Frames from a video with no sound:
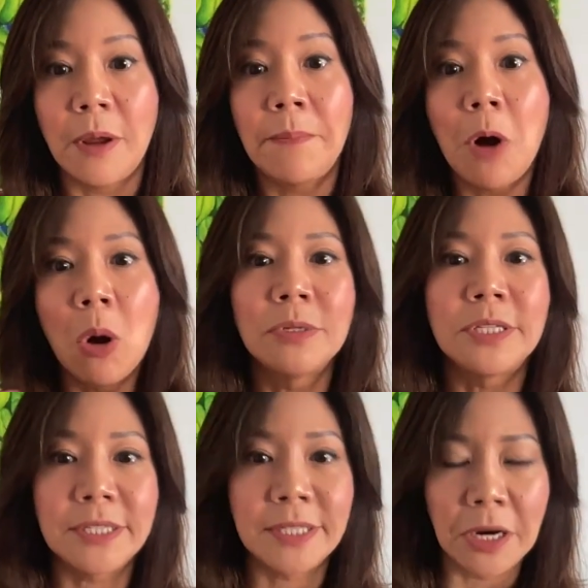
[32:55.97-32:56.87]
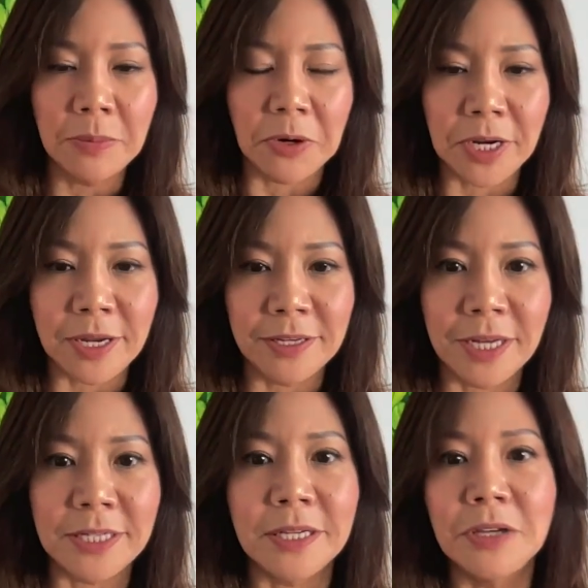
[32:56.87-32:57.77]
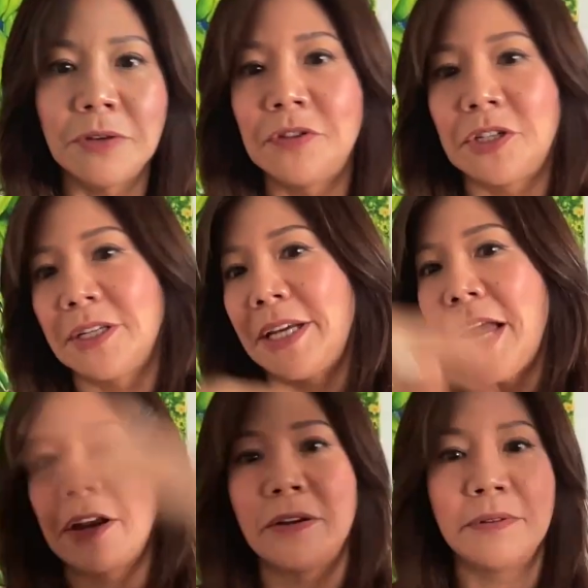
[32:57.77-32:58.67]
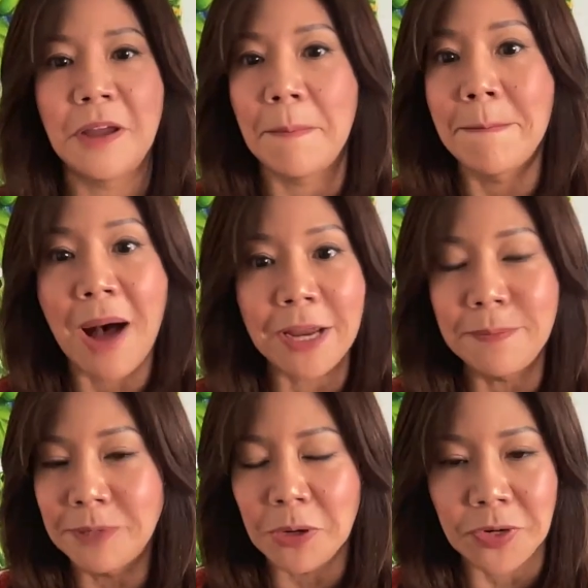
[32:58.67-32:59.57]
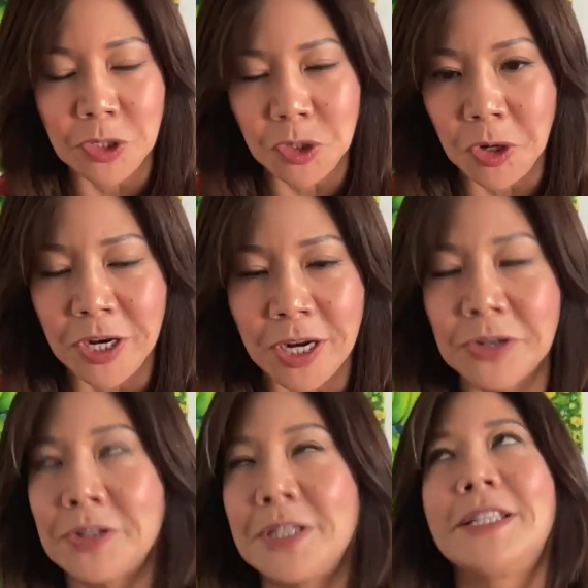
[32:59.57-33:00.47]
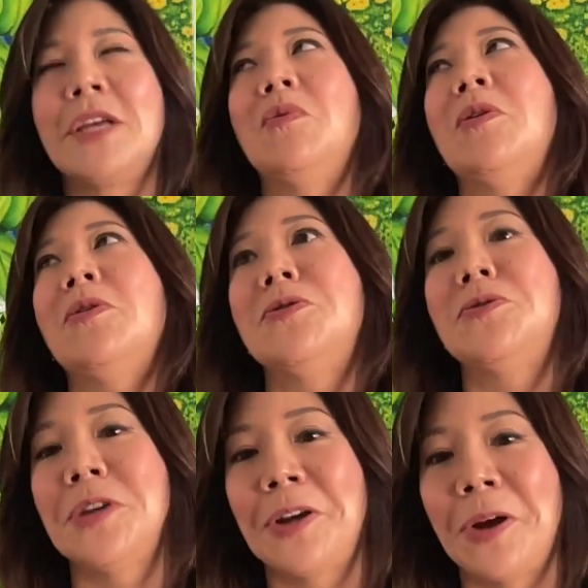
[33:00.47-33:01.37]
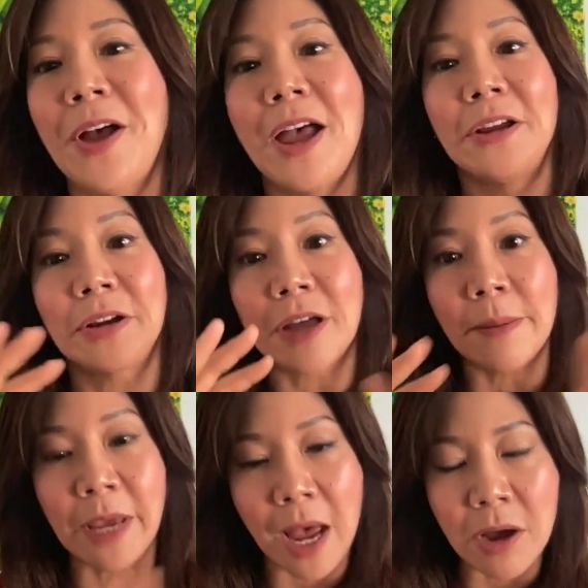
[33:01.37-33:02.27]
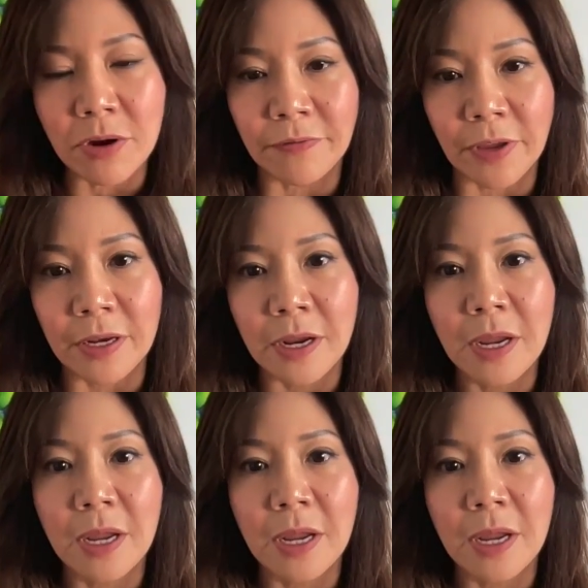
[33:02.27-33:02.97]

post ceremony let's say you've just had a mind-blowing journey and you're just like whoa you know you're coming out of it